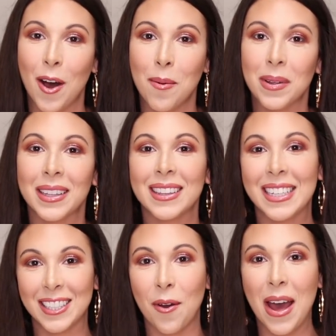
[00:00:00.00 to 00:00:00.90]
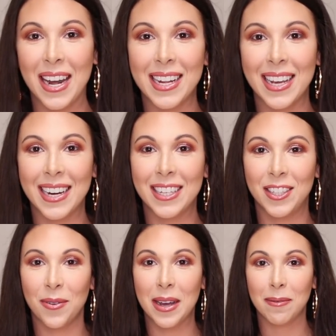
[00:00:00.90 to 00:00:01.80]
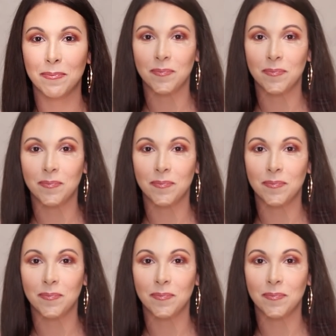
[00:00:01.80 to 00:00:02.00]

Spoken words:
up. Let's go ahead and get into it.